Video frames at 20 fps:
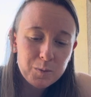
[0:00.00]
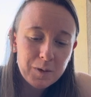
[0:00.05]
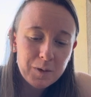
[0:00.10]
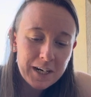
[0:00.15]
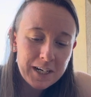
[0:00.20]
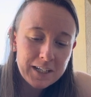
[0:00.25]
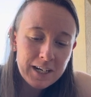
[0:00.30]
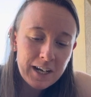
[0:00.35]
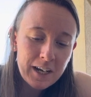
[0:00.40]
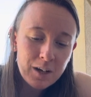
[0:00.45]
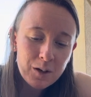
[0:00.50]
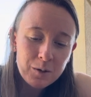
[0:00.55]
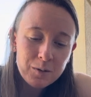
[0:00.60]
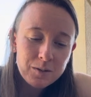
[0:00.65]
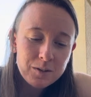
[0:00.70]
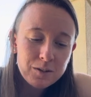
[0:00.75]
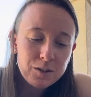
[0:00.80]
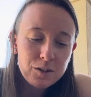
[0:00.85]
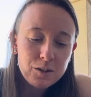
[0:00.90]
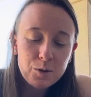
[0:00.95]
right now
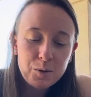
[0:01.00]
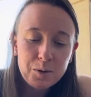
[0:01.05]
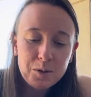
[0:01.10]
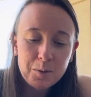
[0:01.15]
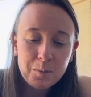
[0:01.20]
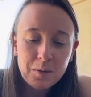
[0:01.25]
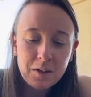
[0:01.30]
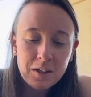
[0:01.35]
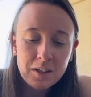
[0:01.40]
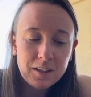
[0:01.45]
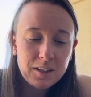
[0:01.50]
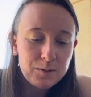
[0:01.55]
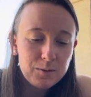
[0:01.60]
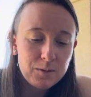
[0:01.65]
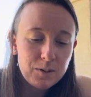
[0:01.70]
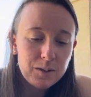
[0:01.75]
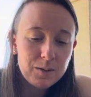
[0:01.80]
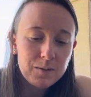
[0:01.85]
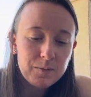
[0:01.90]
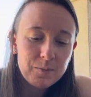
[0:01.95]
to do something
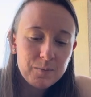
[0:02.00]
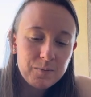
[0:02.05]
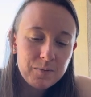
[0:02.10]
different.